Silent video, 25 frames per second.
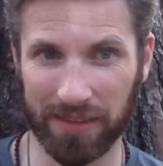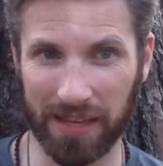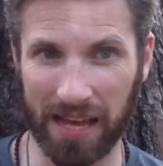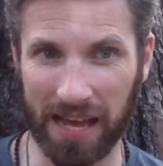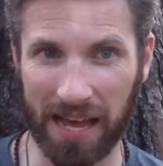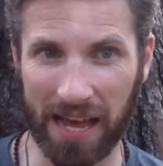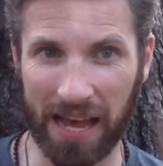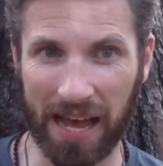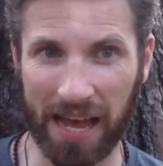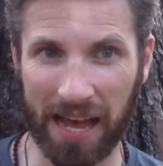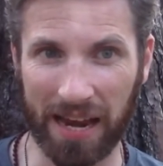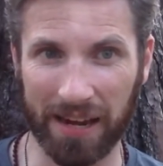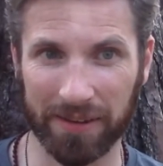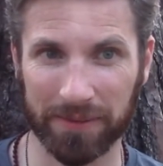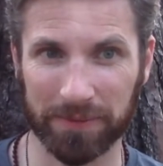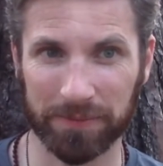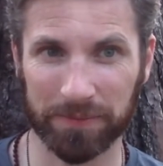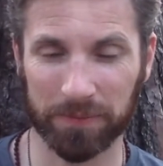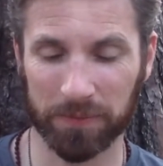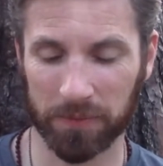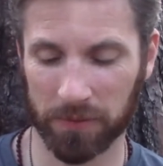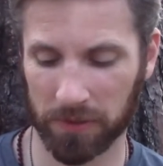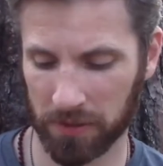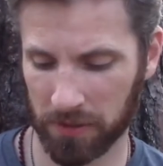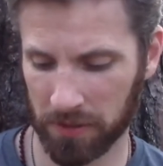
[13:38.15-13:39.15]
at,
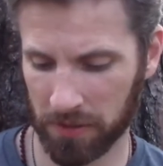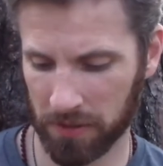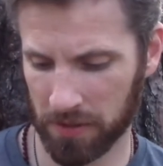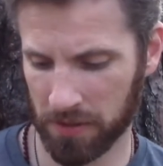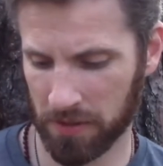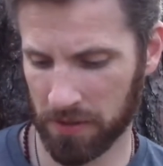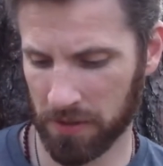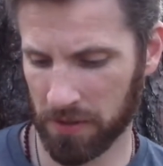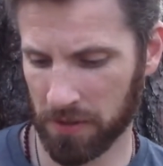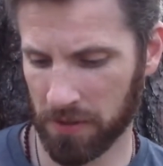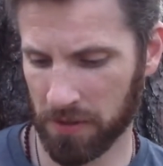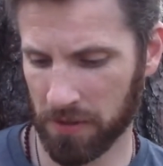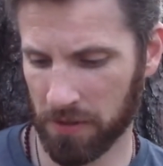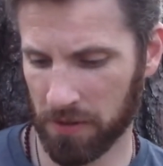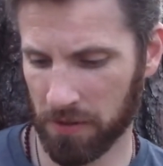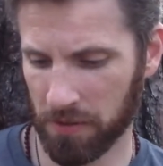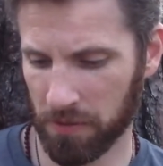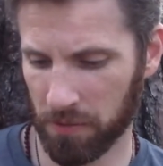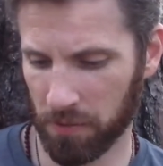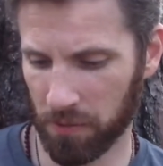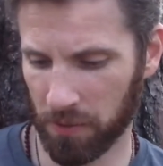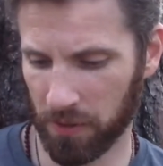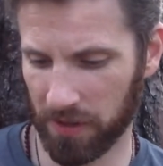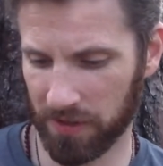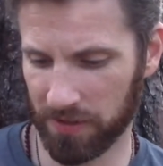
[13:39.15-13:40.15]

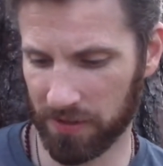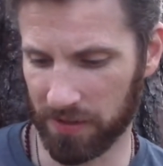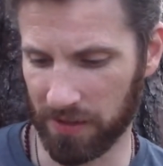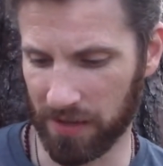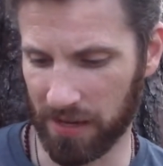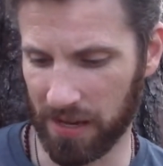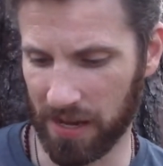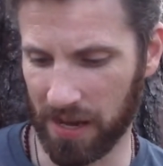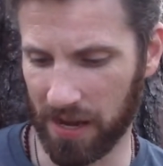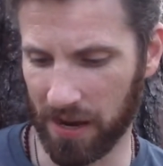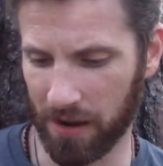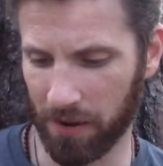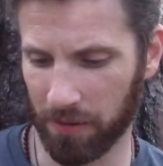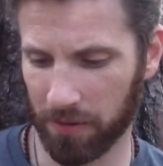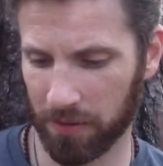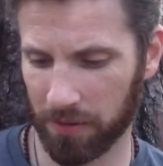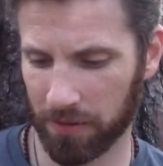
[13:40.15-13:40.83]
what is it now?